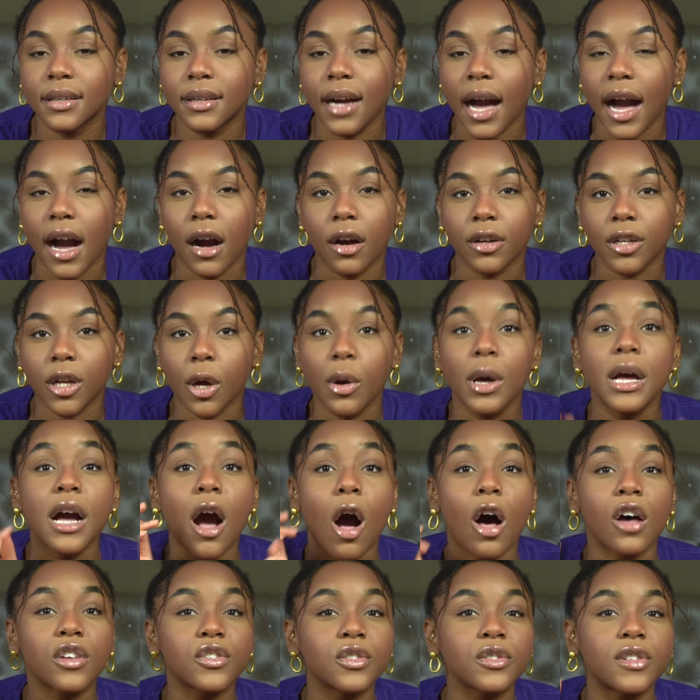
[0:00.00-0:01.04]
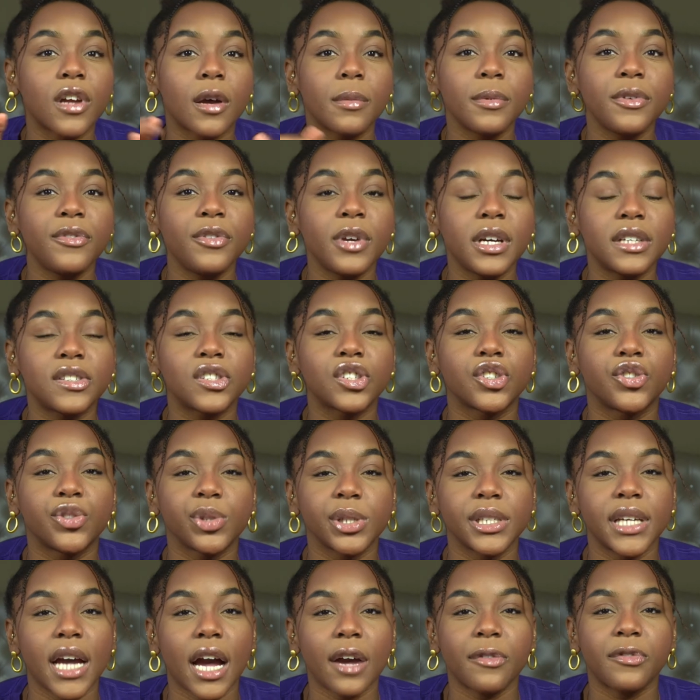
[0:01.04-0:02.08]
I don't know. Also, tell me if you guys
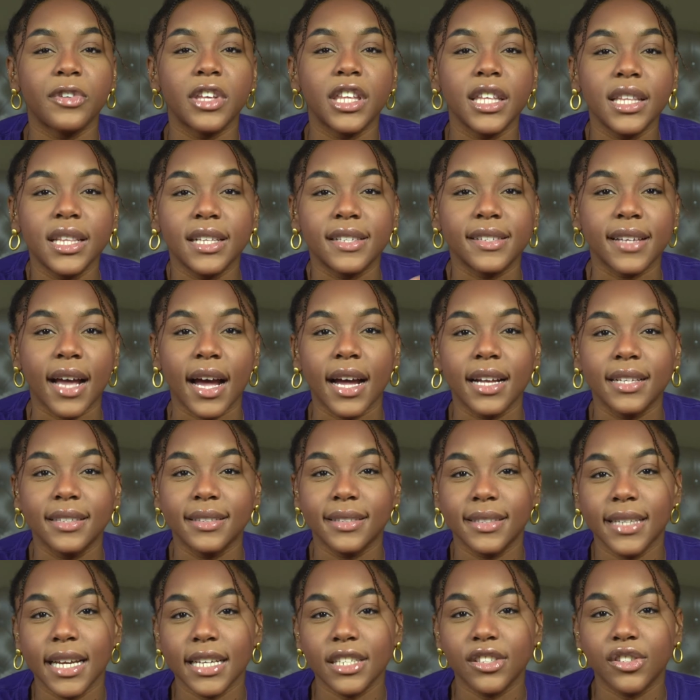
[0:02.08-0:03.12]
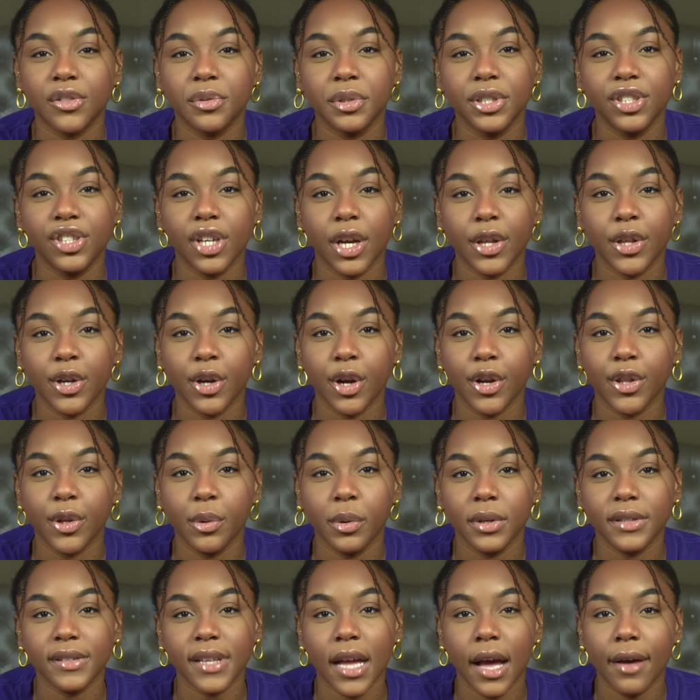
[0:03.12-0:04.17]
agree. I feel like the signs next to each other are the
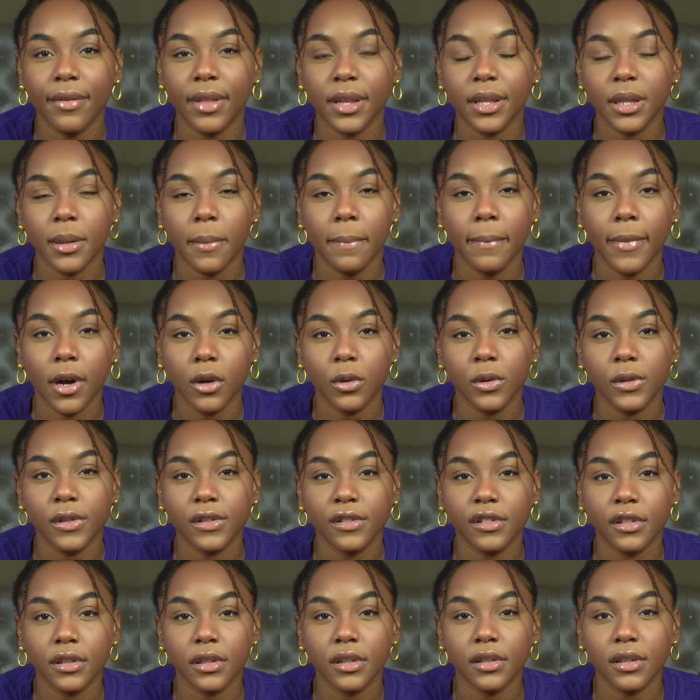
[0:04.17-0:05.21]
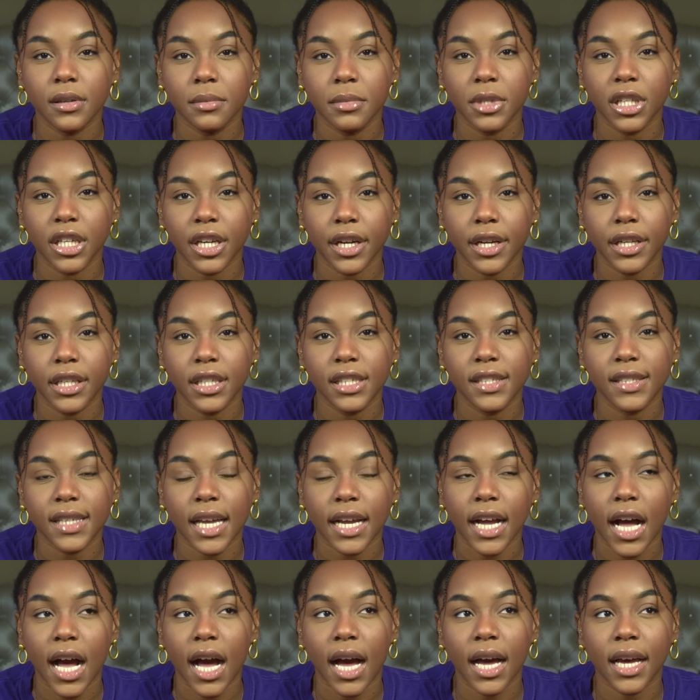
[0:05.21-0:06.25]
ones that have like the most similarities.
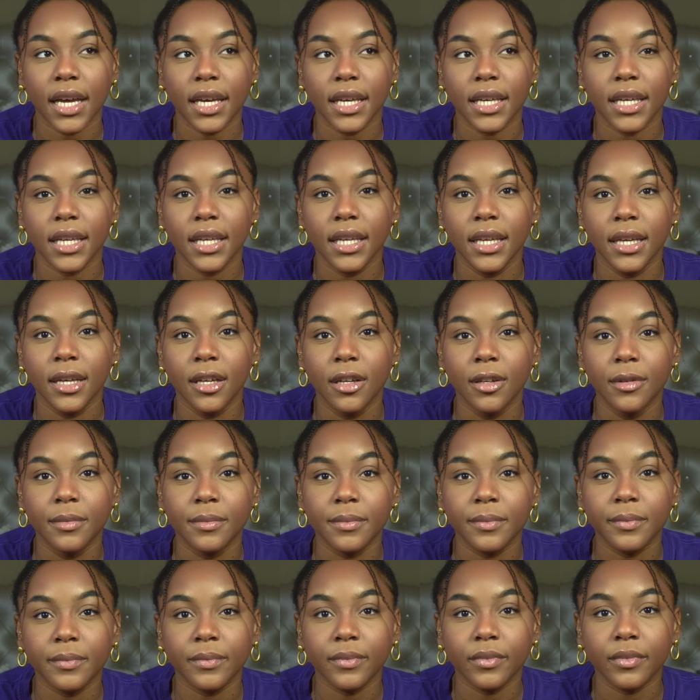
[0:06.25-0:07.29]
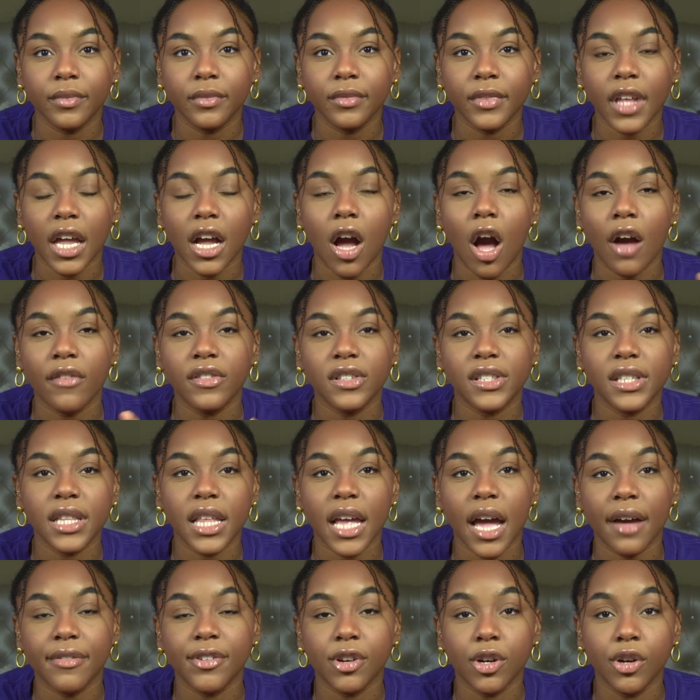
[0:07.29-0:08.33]
Like obviously they
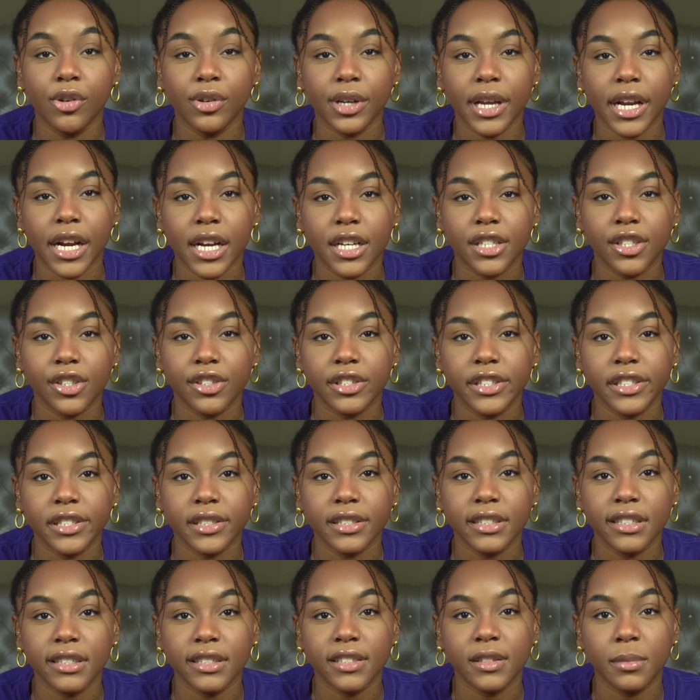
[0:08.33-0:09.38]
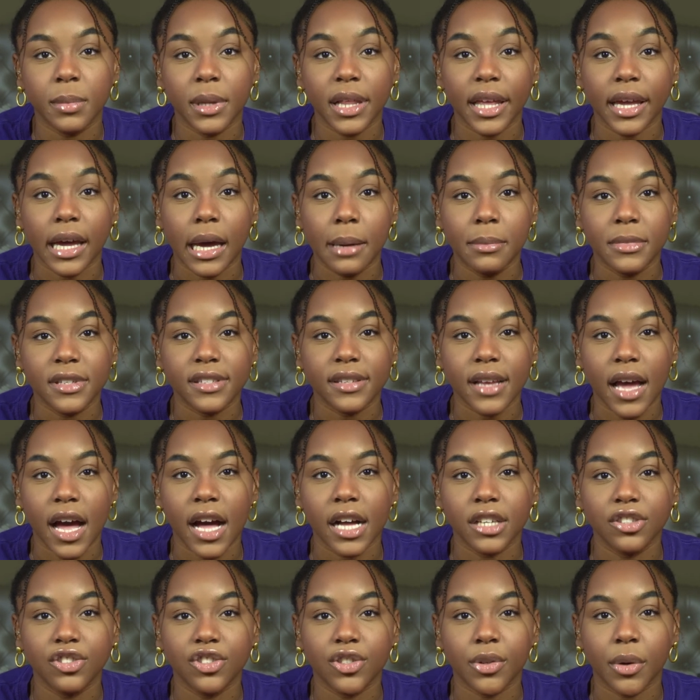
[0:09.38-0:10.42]
have their own characteristics, but like I'm a
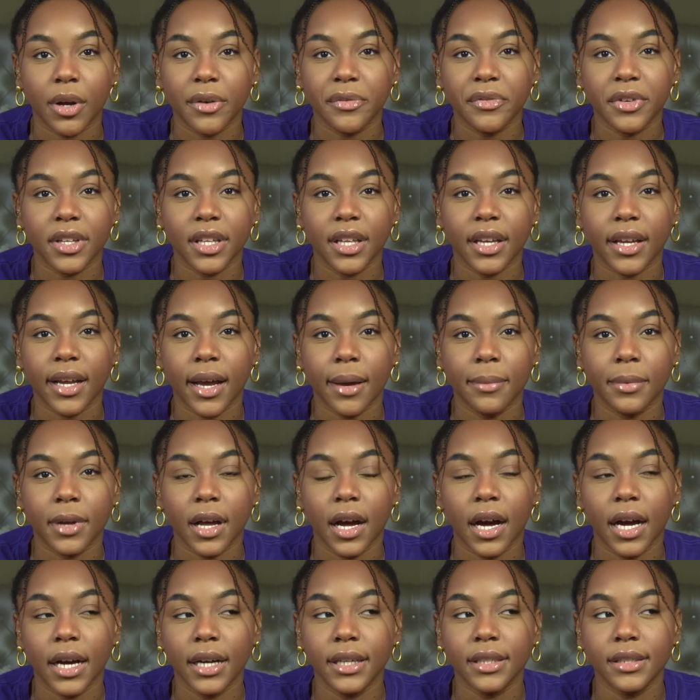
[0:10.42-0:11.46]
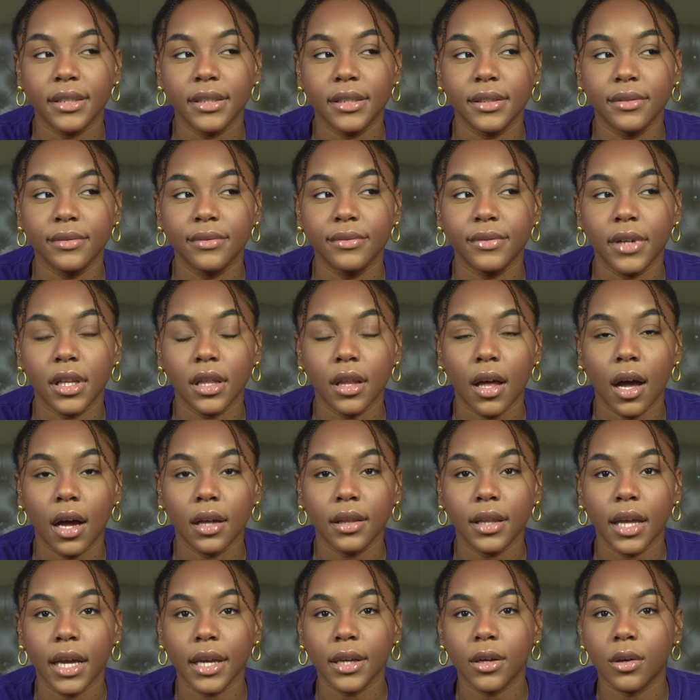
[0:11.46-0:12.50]
Sag, so I feel like I'm kind of a lot
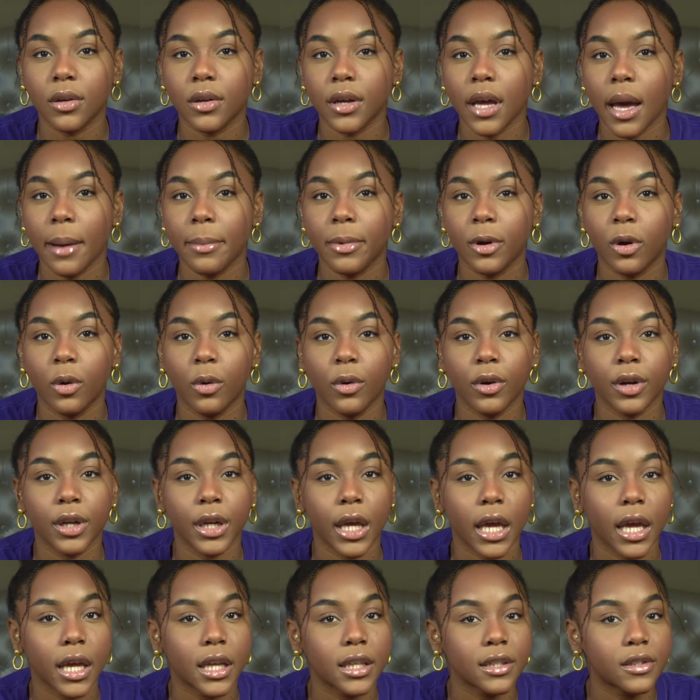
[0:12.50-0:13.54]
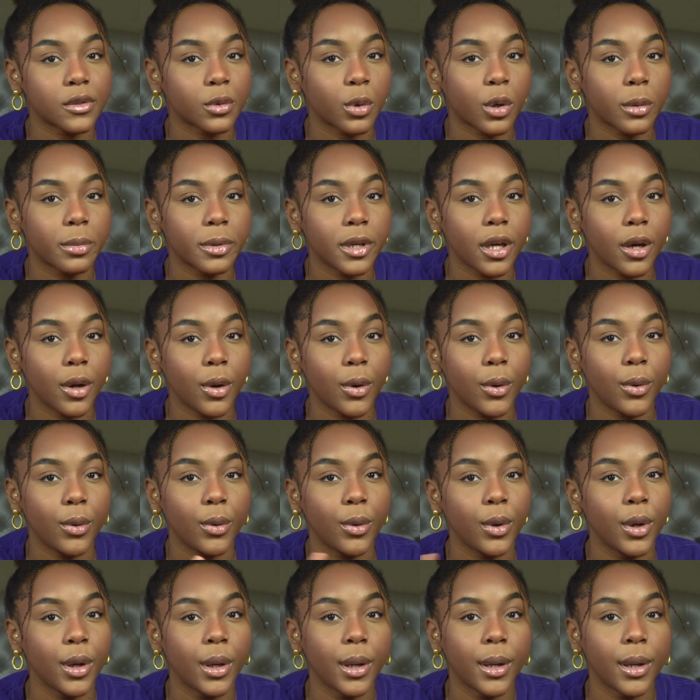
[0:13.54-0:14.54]
like Capricorn and Scorpio,